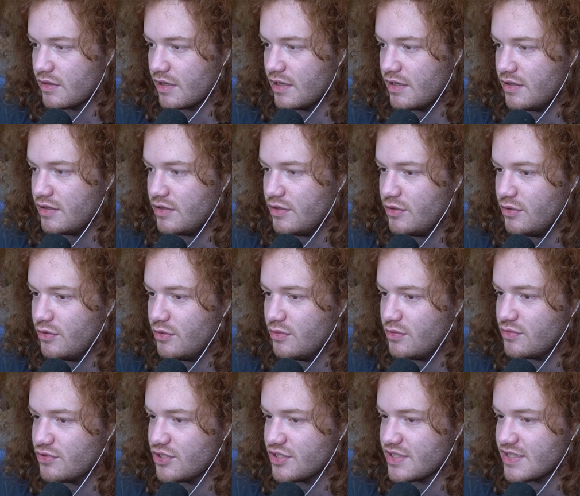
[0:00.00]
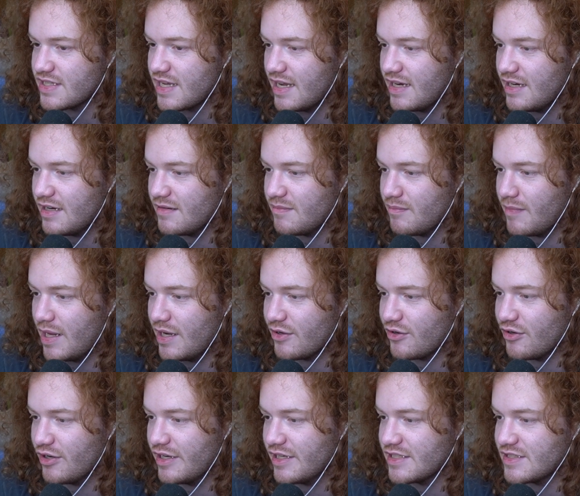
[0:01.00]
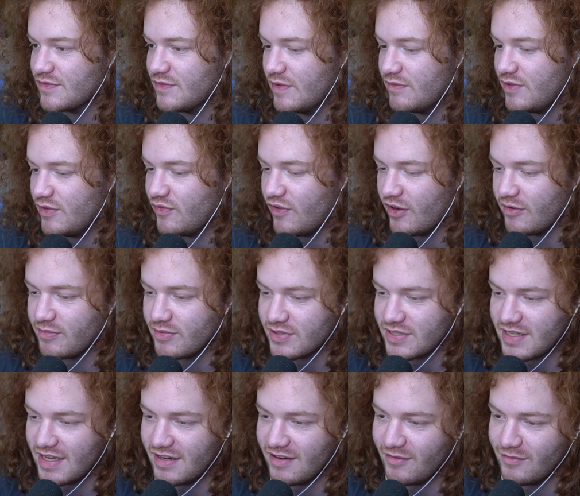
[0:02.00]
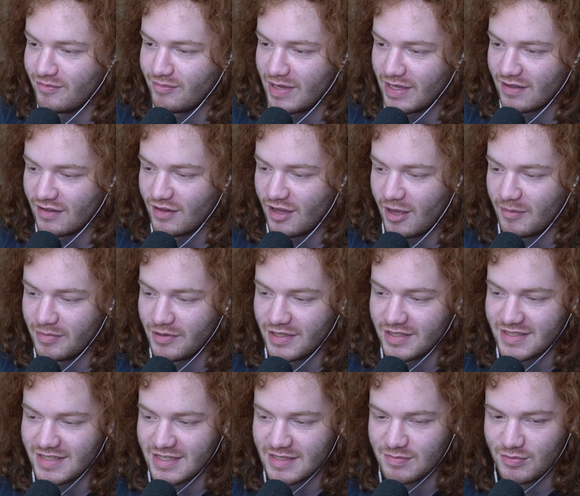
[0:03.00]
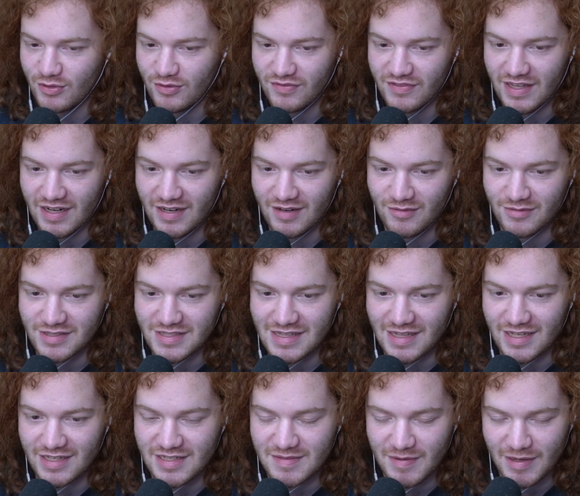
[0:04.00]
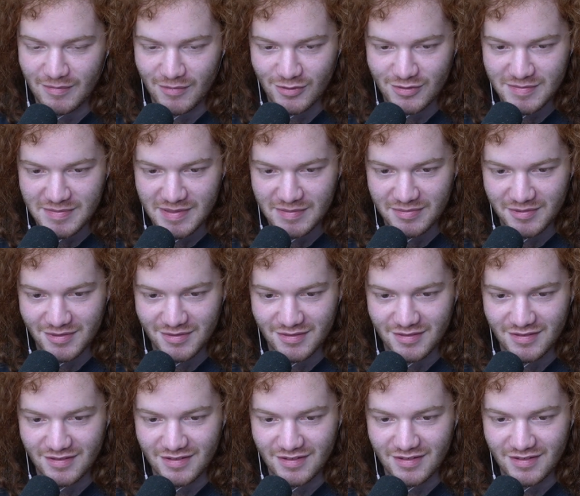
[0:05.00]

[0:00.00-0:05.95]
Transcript: That um, you just cited Metacritic's fifty-five percent of Megalopolis as proof that it was liked by most people.